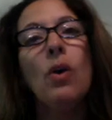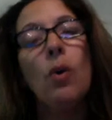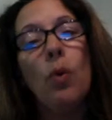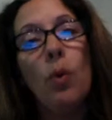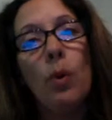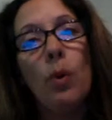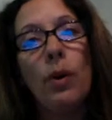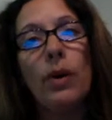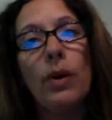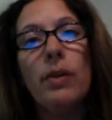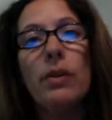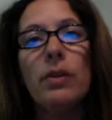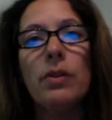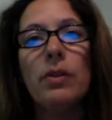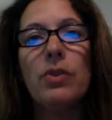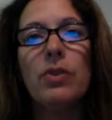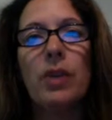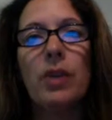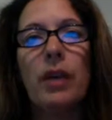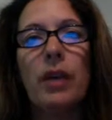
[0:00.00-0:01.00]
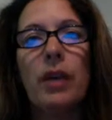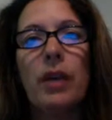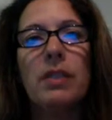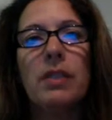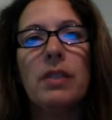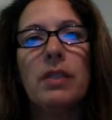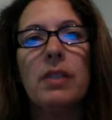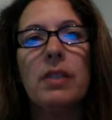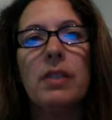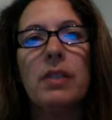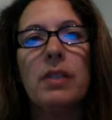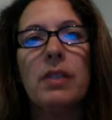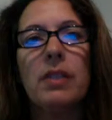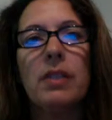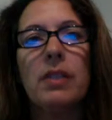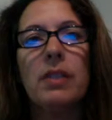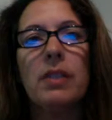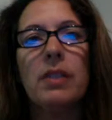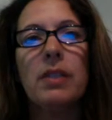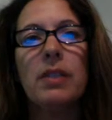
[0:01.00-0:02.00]
or your driver's license
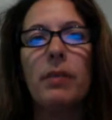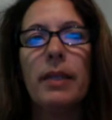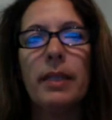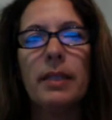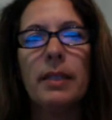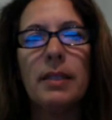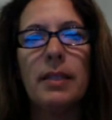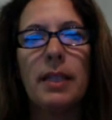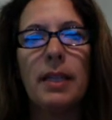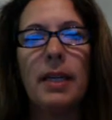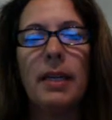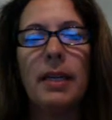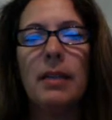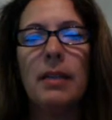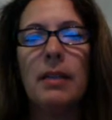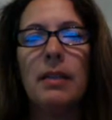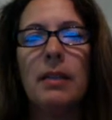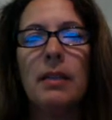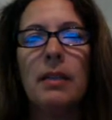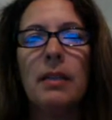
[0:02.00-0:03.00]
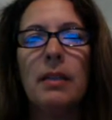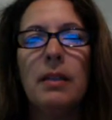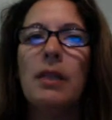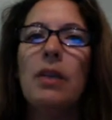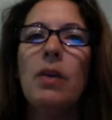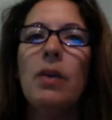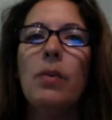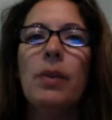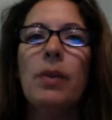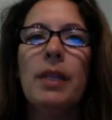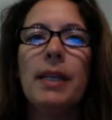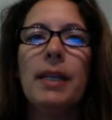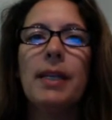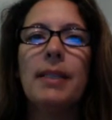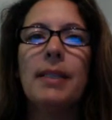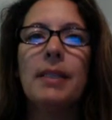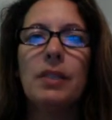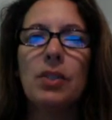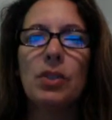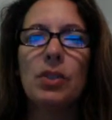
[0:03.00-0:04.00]
will be reinstated with a
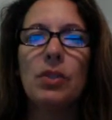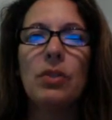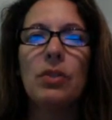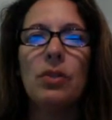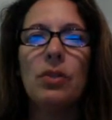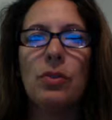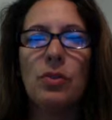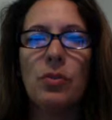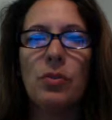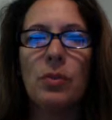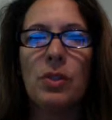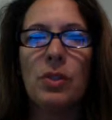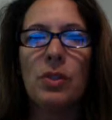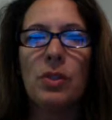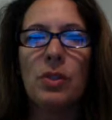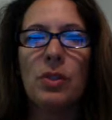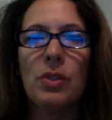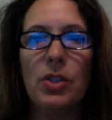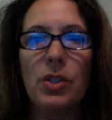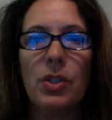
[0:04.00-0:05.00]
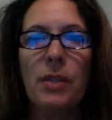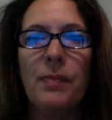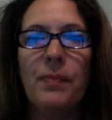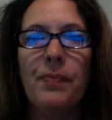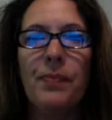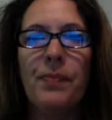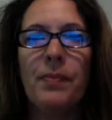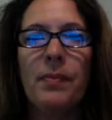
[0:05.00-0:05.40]
conditional use restriction.